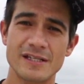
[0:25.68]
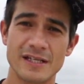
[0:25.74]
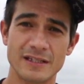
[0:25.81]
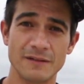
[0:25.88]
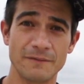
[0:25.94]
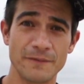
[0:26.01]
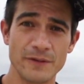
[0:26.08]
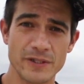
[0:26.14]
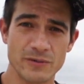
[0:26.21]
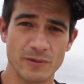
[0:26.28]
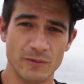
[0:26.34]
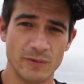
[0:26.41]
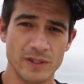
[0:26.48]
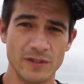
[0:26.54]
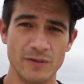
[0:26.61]
that the first
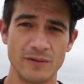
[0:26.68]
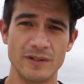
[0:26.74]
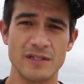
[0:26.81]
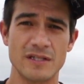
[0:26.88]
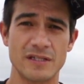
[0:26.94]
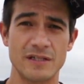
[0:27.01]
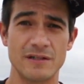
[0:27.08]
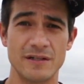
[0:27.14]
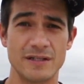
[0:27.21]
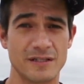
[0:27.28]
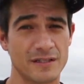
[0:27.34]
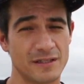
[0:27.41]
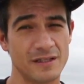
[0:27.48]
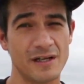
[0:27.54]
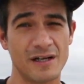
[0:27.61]
one we do in this series
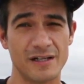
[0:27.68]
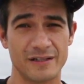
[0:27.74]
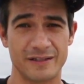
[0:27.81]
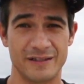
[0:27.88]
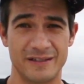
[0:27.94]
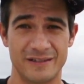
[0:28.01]
is an ollie.